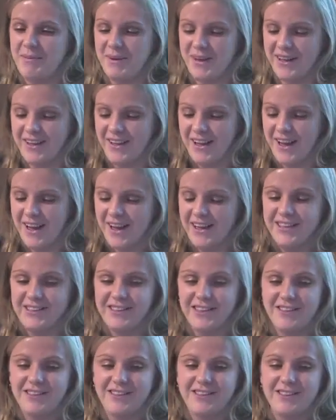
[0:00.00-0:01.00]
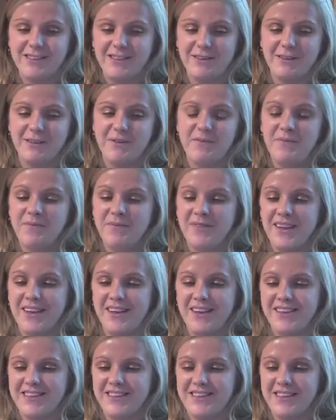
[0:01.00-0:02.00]
But just to
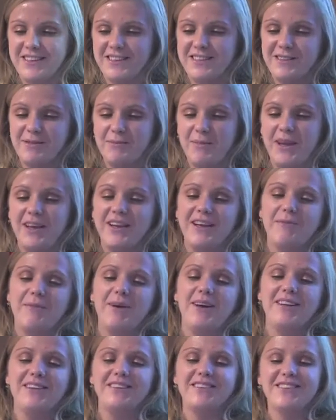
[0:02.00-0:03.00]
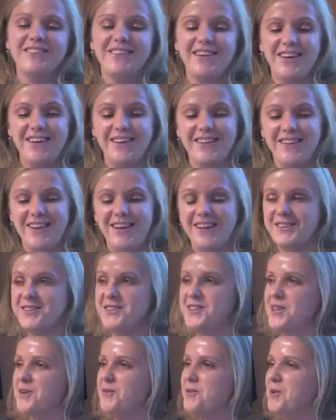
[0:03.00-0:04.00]
make amends, I'll
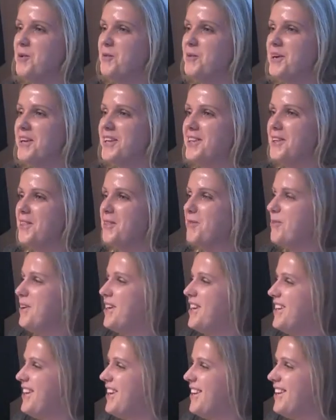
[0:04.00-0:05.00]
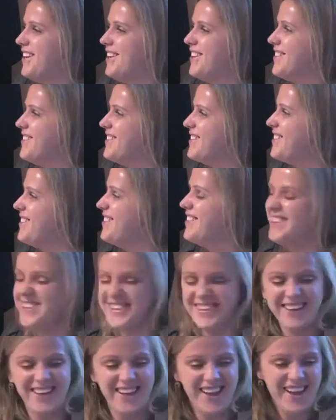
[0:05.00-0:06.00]
show you where Lithuania is.
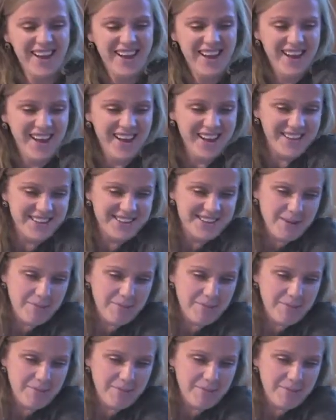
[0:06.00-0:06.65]
It's